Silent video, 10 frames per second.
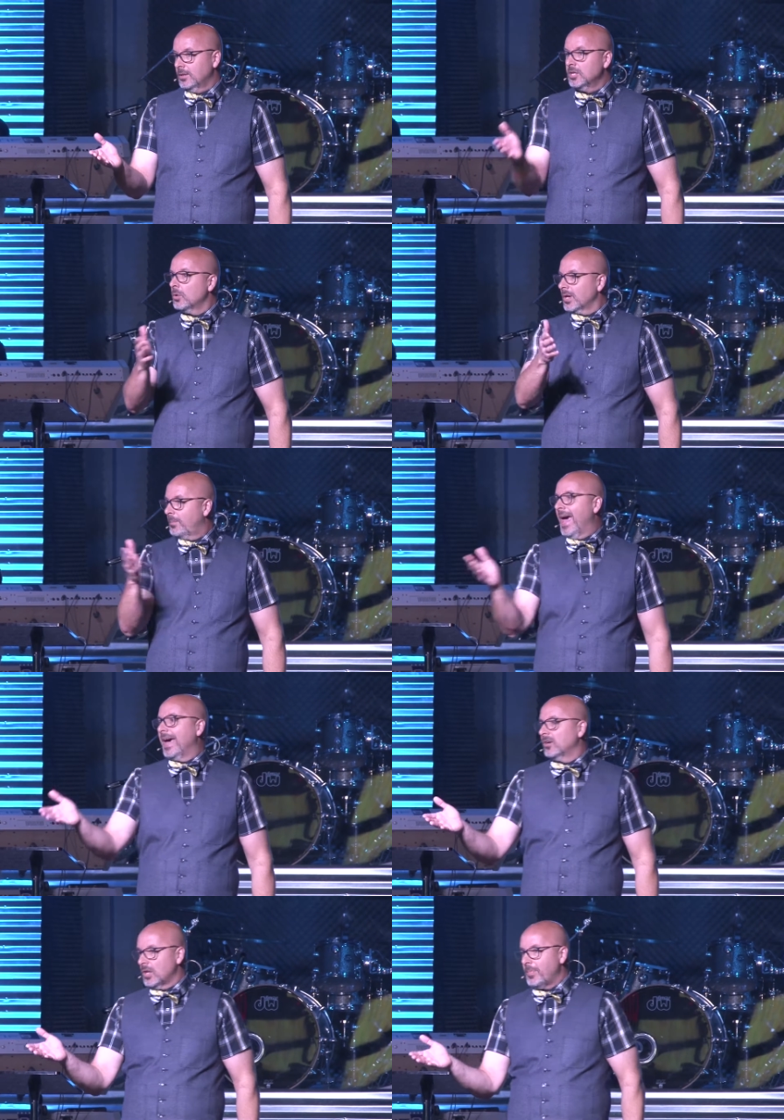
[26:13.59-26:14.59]
You know what a
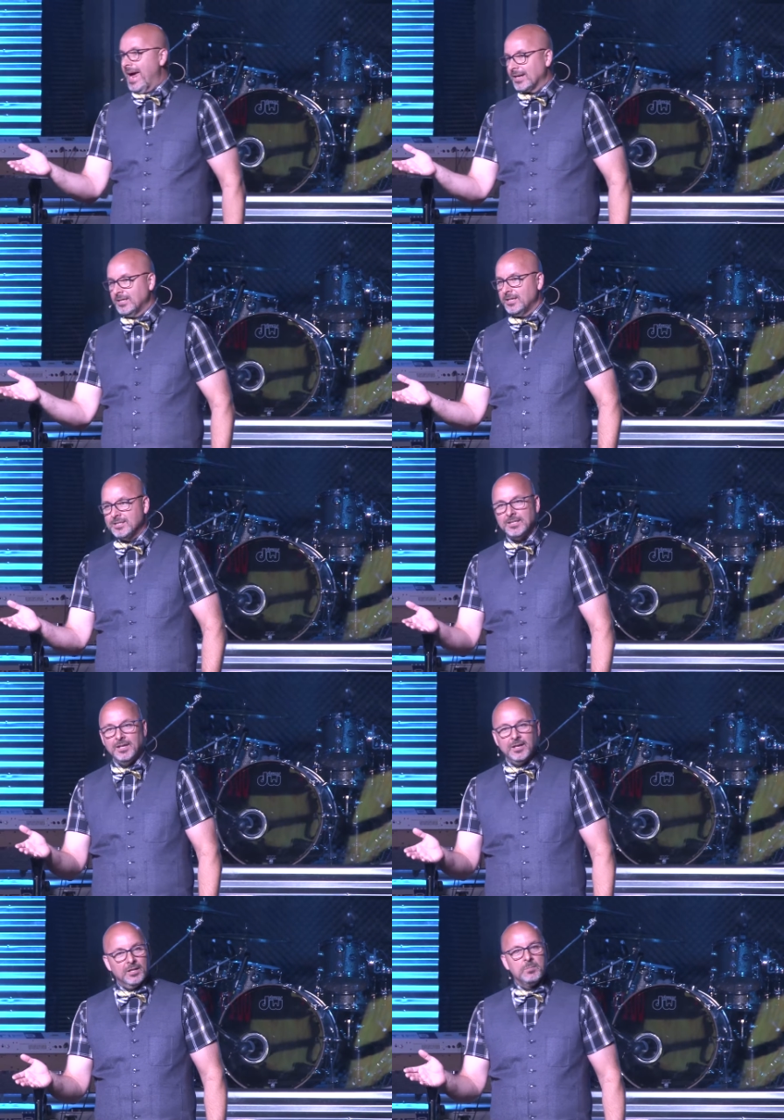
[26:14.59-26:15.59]
pat on the back does?
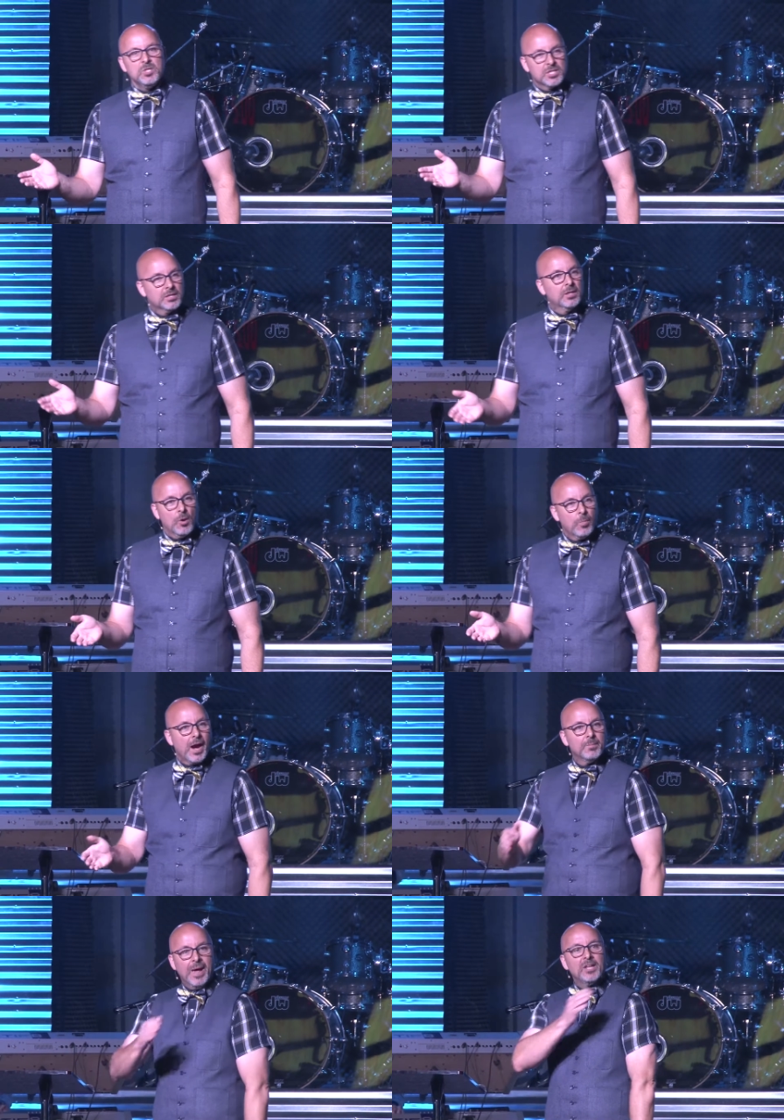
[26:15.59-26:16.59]
Let me just go
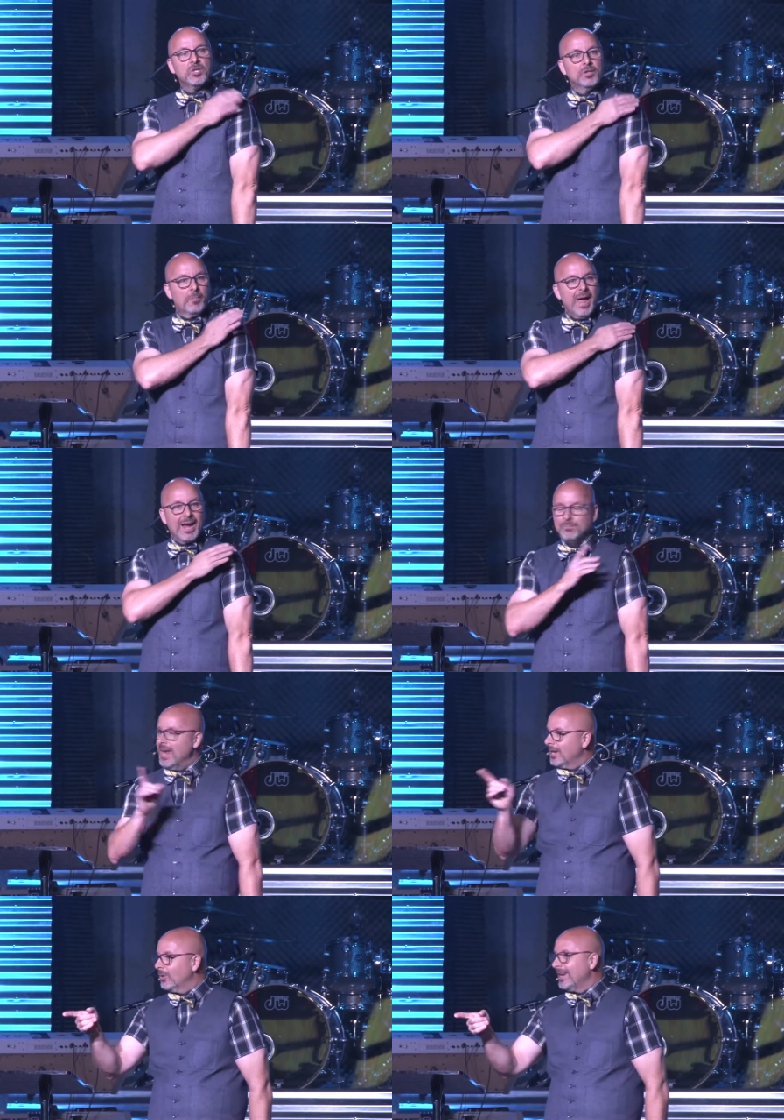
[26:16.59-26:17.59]
by and pat you on the back.
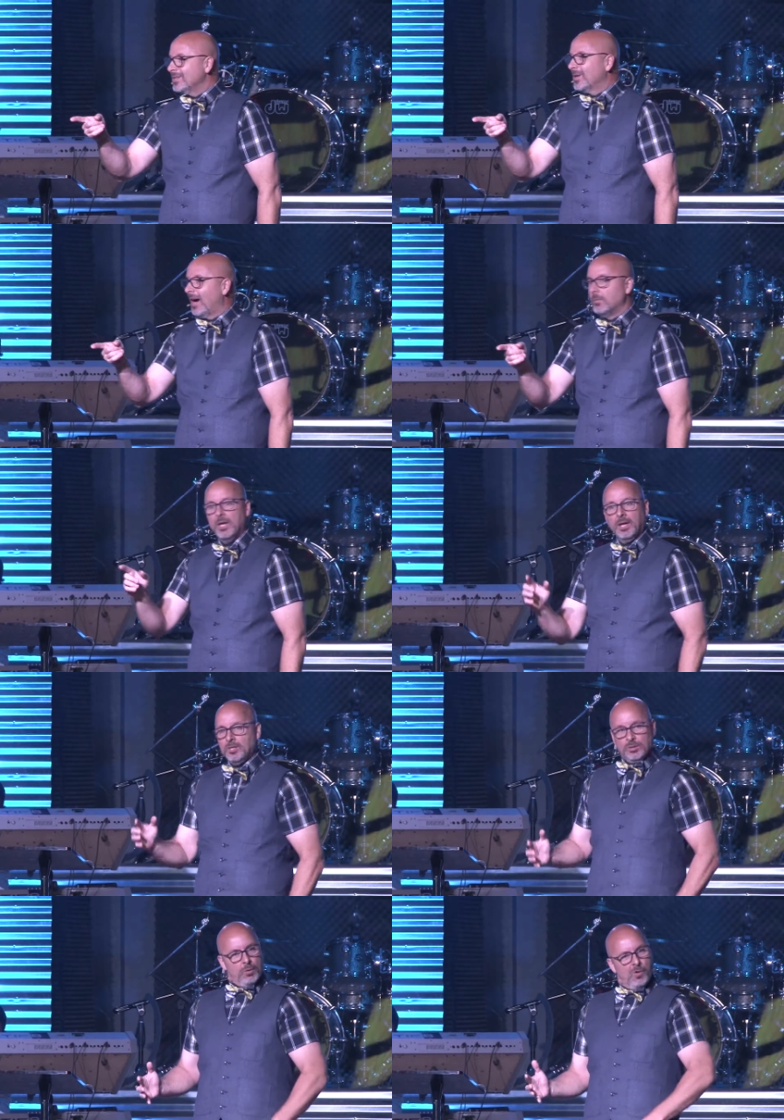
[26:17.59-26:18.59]
Man, great job. It
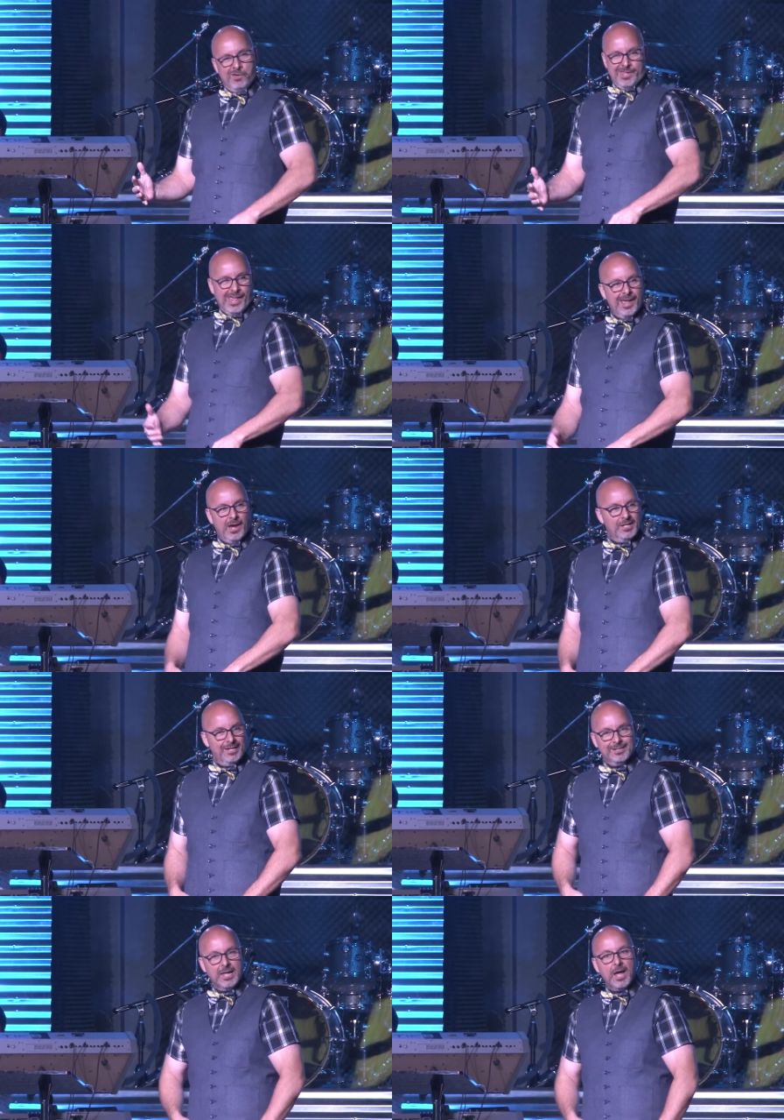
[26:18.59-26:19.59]
just, whoo, yeah, I
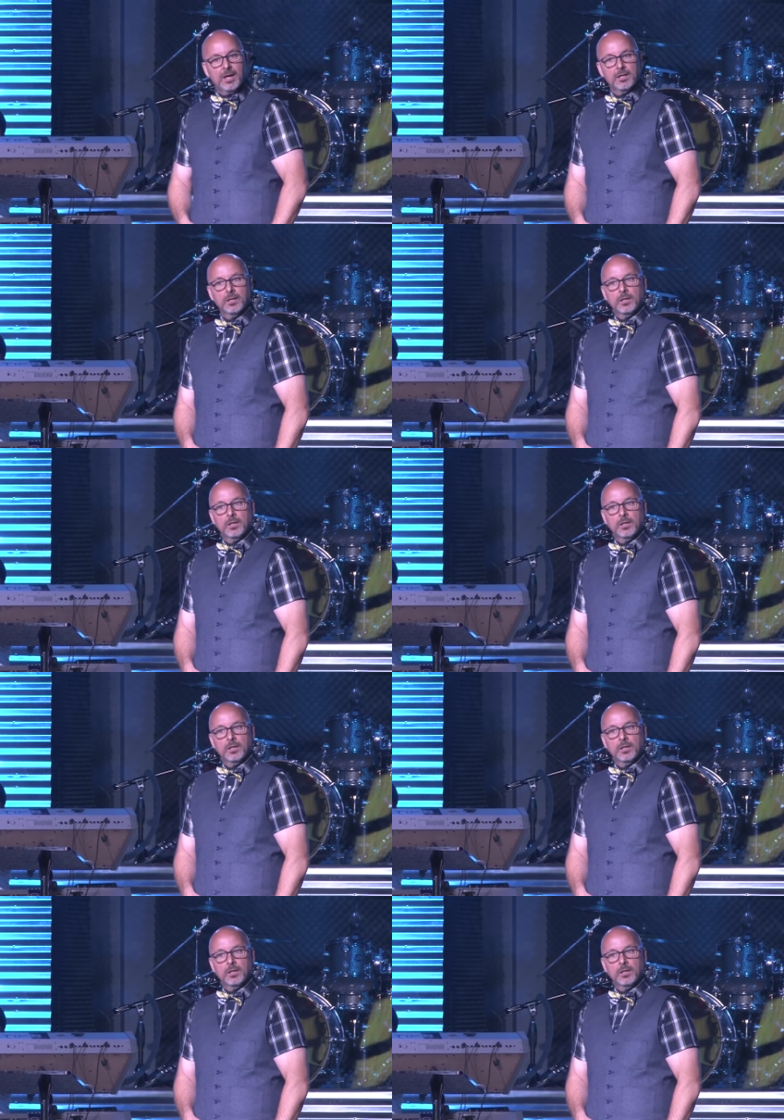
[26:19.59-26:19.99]
needed that.